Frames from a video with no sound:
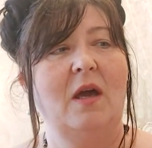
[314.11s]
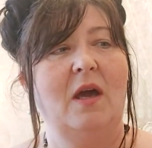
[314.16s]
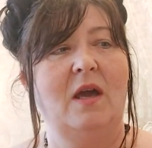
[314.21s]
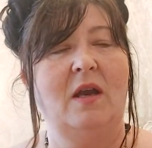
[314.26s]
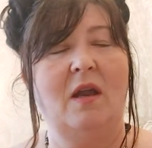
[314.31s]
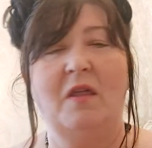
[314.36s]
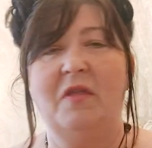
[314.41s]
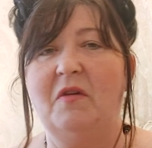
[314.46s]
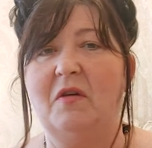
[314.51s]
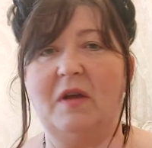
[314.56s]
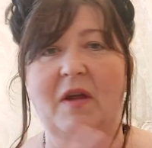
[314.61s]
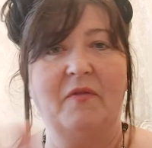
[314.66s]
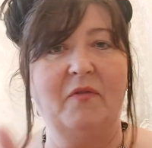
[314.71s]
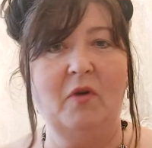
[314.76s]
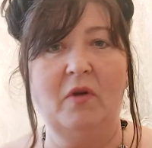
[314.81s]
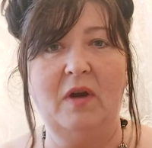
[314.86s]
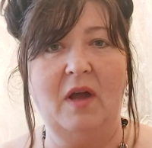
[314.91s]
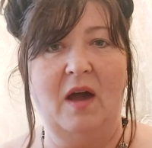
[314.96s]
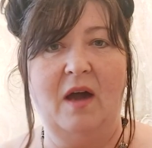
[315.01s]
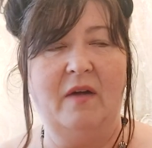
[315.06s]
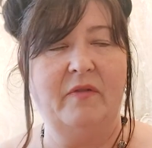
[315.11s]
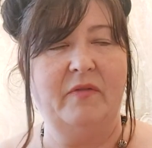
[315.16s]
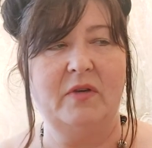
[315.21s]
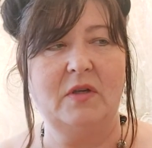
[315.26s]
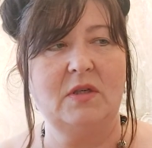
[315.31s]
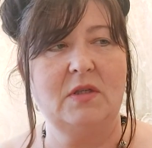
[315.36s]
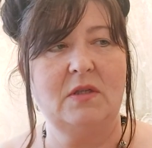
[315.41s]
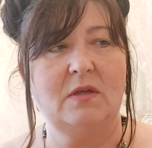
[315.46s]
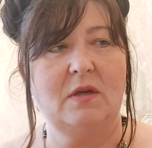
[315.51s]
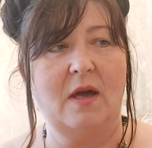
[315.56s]
And I thought, I've got to have
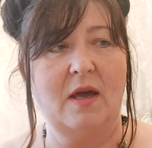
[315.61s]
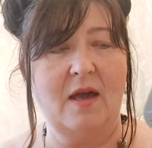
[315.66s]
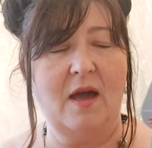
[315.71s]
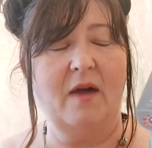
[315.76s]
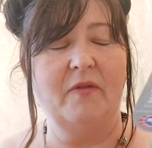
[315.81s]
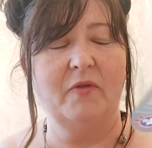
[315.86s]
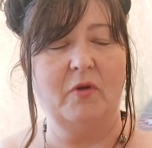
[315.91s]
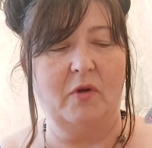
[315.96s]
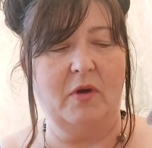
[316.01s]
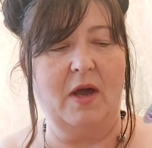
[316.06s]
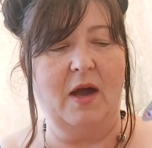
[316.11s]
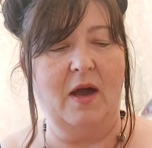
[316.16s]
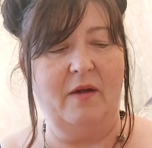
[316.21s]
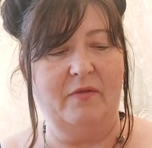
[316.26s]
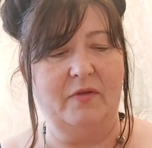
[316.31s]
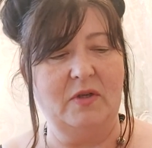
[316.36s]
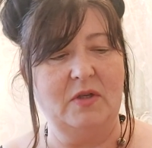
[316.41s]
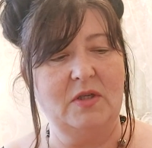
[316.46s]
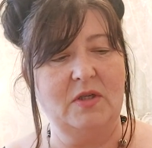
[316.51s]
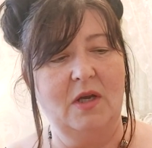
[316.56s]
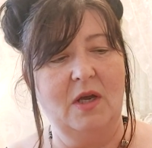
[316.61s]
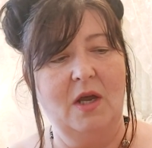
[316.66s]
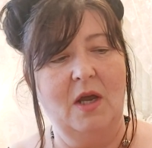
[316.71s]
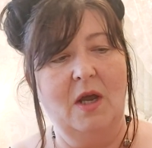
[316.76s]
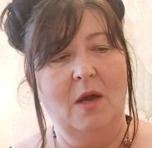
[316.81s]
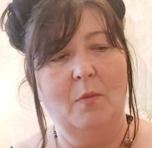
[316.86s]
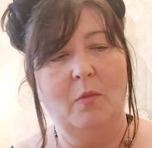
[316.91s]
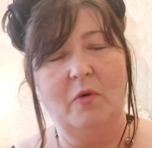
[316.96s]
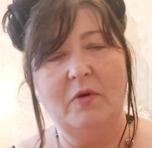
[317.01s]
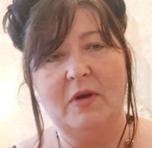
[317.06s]
it. I have got to have it.
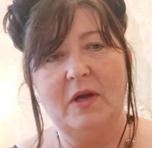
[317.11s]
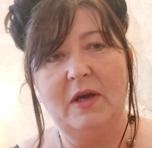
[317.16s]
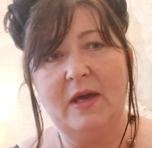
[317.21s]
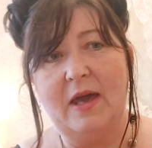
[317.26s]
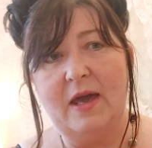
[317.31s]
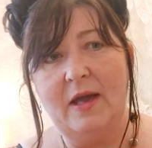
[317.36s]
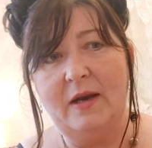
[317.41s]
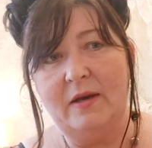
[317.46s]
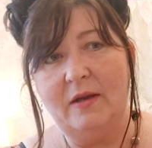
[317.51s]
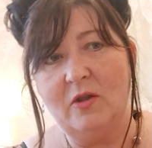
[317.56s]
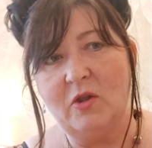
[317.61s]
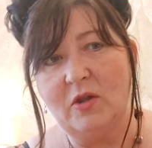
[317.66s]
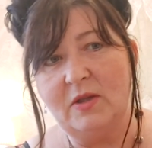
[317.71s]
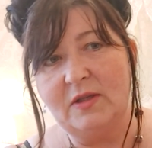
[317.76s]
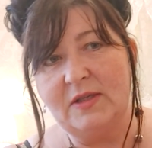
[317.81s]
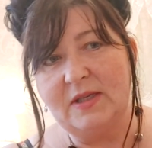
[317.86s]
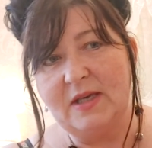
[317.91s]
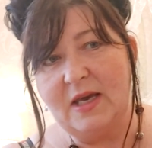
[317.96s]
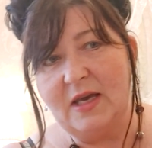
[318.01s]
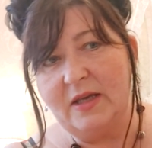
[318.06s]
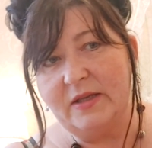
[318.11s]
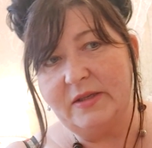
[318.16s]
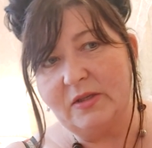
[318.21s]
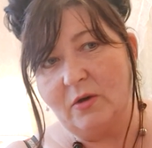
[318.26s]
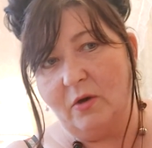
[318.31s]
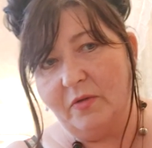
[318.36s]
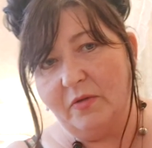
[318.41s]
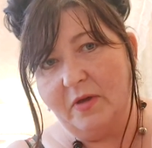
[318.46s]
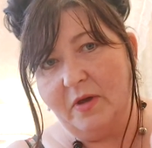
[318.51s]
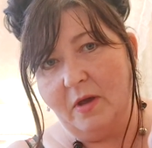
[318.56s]
But again, as you can see, it's
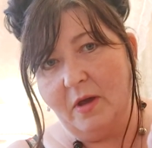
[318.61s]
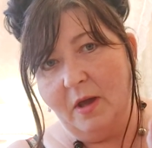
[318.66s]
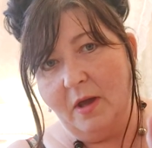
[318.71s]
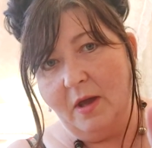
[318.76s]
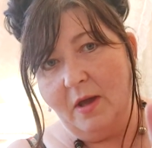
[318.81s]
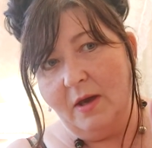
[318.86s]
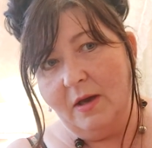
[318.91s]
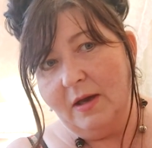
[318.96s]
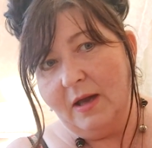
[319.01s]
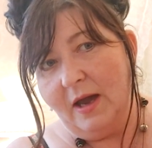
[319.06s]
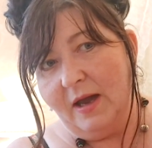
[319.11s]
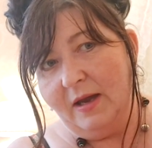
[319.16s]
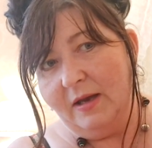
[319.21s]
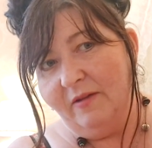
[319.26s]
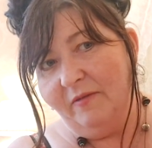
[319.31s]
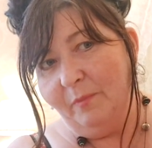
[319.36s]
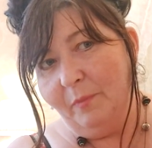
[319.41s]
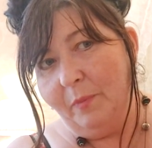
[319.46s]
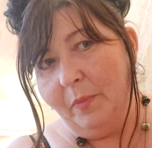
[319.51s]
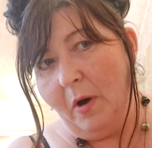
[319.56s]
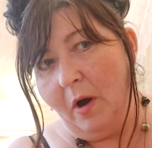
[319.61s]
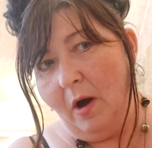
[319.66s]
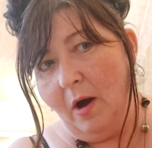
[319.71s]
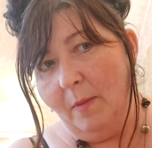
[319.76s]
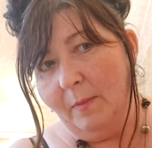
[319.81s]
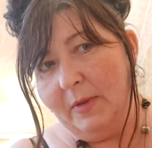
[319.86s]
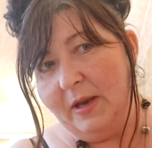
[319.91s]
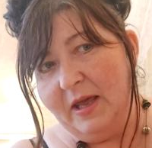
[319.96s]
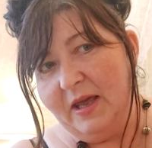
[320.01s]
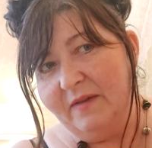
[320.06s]
got the kind of
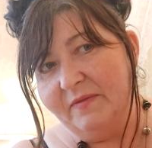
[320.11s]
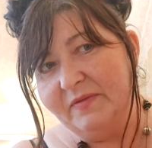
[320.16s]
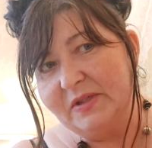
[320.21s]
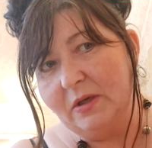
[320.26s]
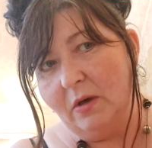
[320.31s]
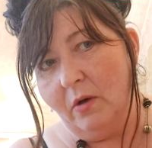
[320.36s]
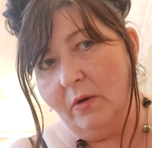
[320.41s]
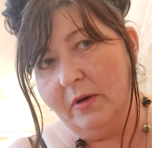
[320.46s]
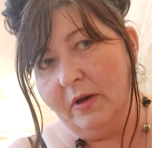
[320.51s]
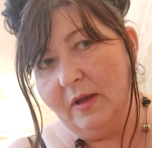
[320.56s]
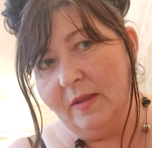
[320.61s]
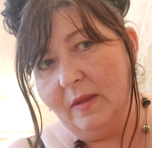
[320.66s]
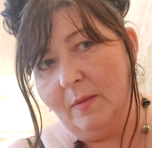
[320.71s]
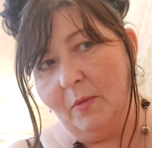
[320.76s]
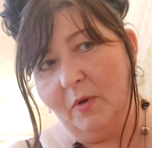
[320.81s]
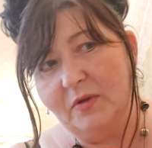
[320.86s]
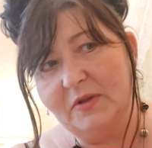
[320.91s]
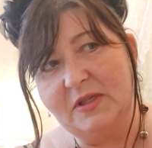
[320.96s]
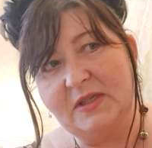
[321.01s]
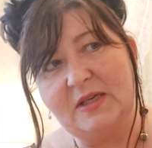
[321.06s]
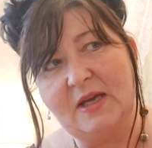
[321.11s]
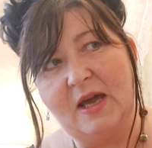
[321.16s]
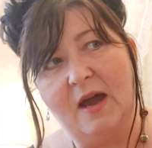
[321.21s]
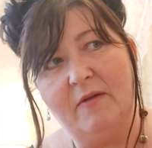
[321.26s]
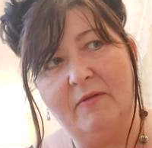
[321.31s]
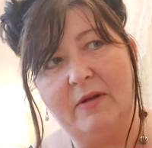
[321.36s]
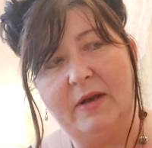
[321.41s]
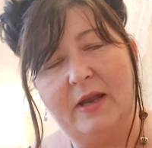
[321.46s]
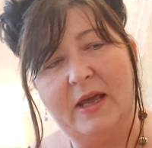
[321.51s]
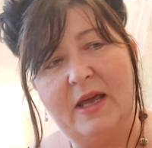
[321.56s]
palm leaves on and the
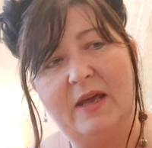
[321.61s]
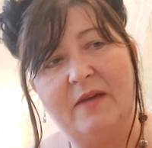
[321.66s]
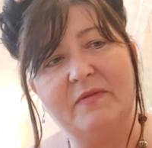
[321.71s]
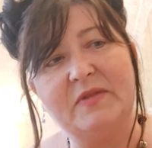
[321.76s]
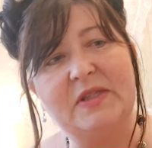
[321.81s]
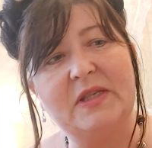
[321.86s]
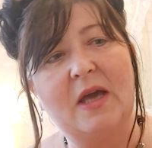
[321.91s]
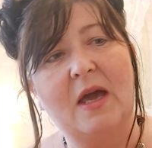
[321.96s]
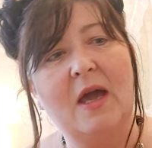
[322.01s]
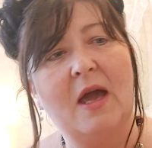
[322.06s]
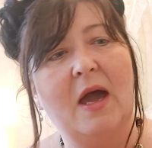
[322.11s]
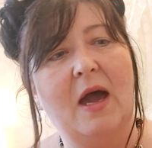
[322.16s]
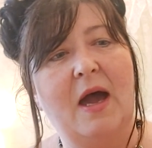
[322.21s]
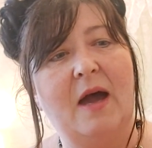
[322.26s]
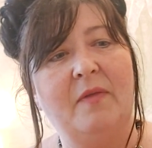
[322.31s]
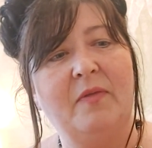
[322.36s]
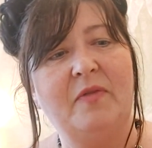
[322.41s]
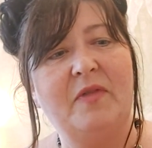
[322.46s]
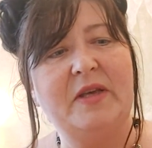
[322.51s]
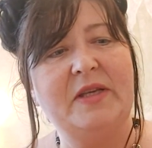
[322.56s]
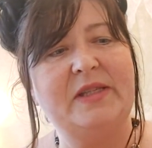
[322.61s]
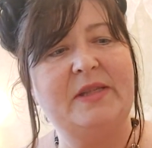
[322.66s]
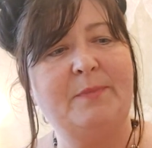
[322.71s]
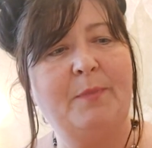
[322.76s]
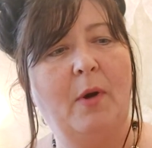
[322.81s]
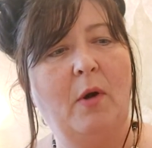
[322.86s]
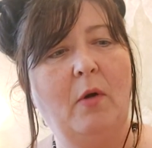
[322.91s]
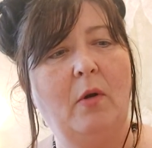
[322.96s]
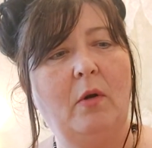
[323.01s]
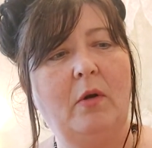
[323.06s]
monstera leaves. And this
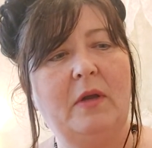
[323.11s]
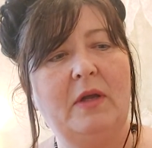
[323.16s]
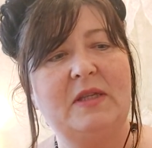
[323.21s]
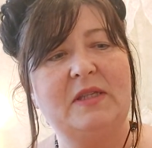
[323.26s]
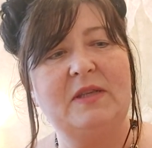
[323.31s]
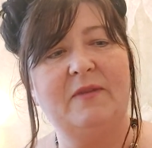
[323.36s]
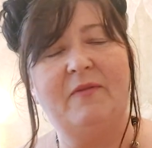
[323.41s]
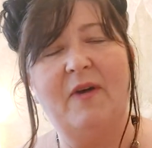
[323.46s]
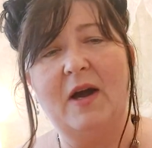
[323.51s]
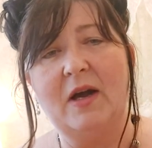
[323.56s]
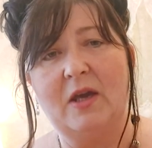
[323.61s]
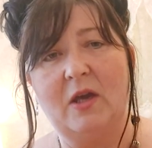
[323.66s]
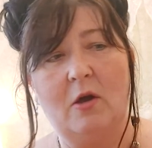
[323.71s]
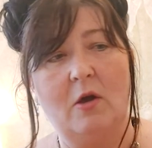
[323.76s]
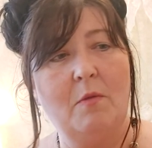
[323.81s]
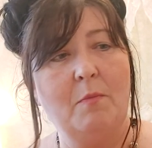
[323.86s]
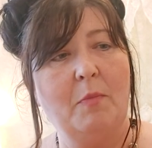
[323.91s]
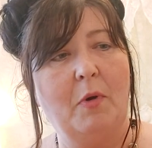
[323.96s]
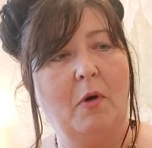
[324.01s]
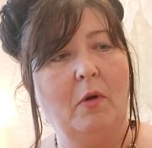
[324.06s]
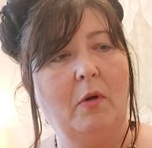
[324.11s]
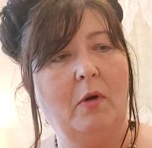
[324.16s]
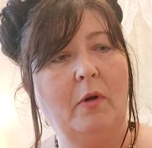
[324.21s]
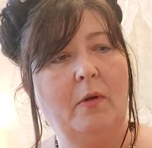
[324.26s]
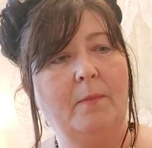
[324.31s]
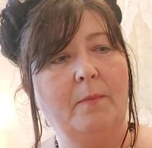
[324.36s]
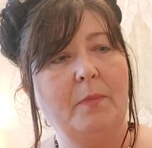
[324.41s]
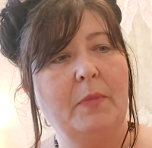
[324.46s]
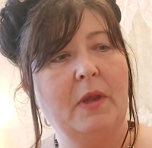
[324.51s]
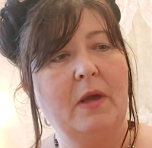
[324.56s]
bottle, it's a vacuum bottle.